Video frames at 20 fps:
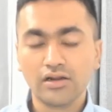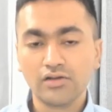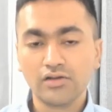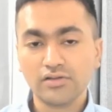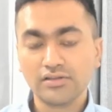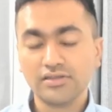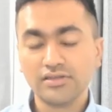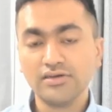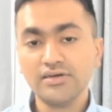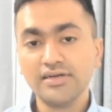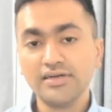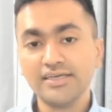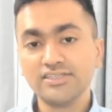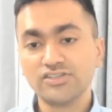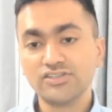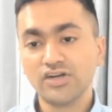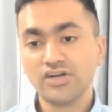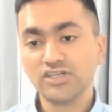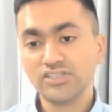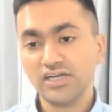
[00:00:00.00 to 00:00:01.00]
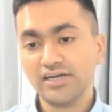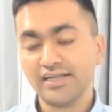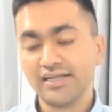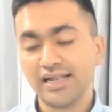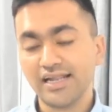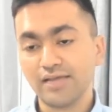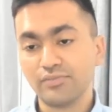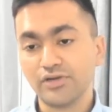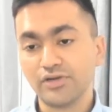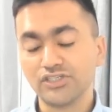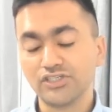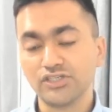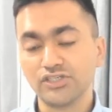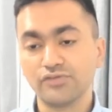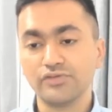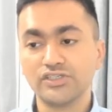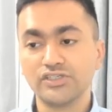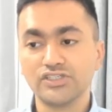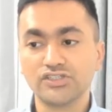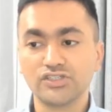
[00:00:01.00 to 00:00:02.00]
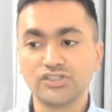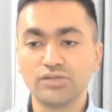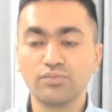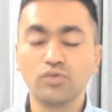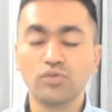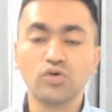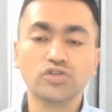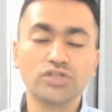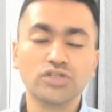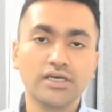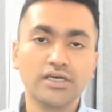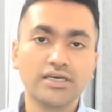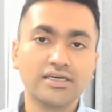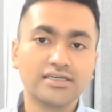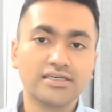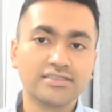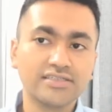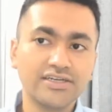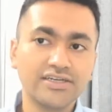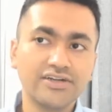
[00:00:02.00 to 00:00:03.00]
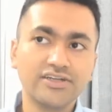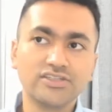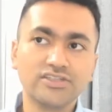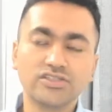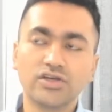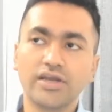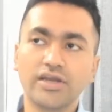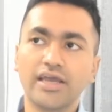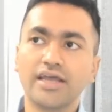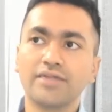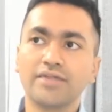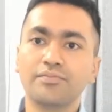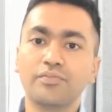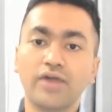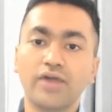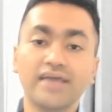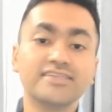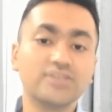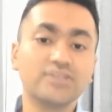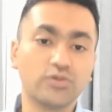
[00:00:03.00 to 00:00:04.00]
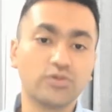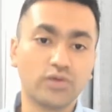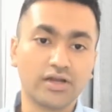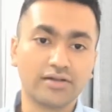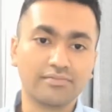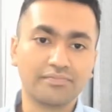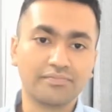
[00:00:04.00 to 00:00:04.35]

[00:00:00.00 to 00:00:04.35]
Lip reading: Now, the third is structural dilapidation, which is the most serious and pricey one.